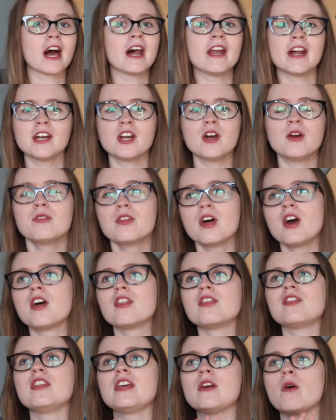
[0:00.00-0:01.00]
and I know
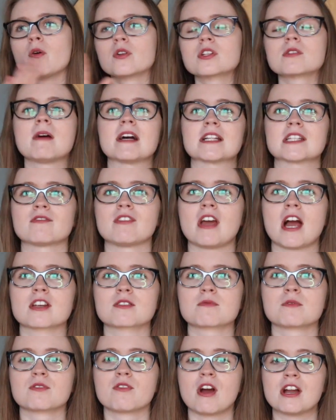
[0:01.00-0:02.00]
that the automatic
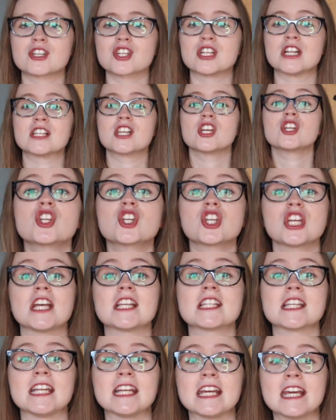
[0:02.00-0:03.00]
reaction with Gretchen is she
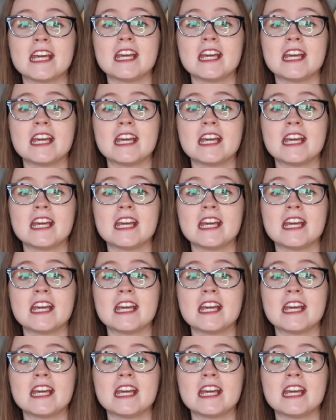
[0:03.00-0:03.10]
is an